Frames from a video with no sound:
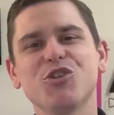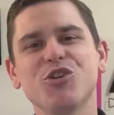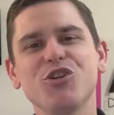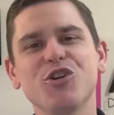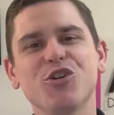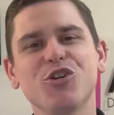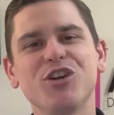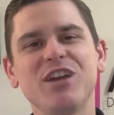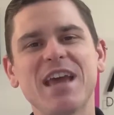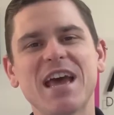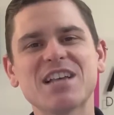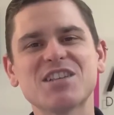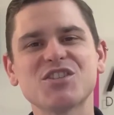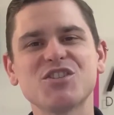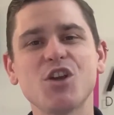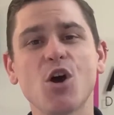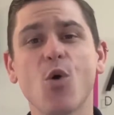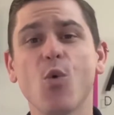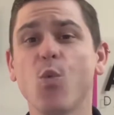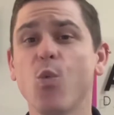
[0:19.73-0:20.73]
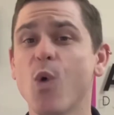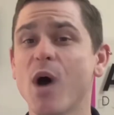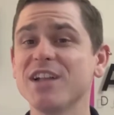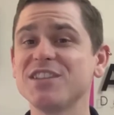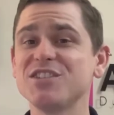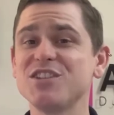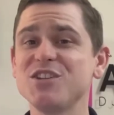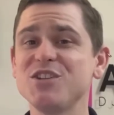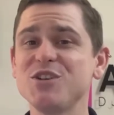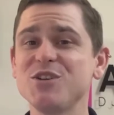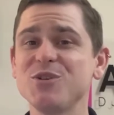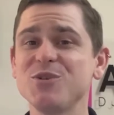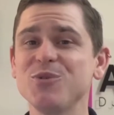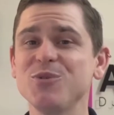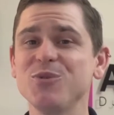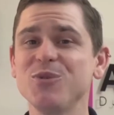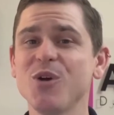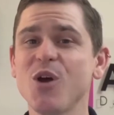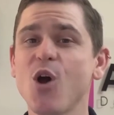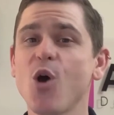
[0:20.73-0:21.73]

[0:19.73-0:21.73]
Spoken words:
your guests know what to do,